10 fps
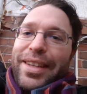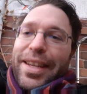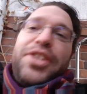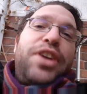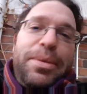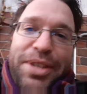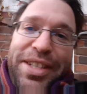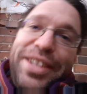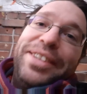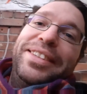Instagram's good
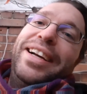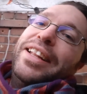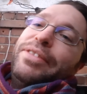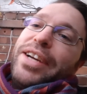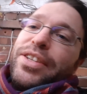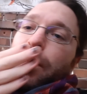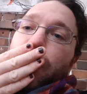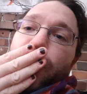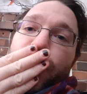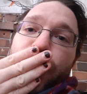too. I love you guys.
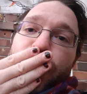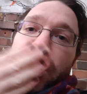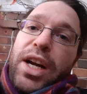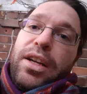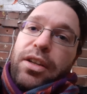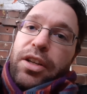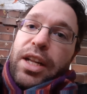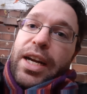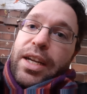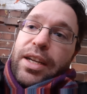Mwah. Good luck.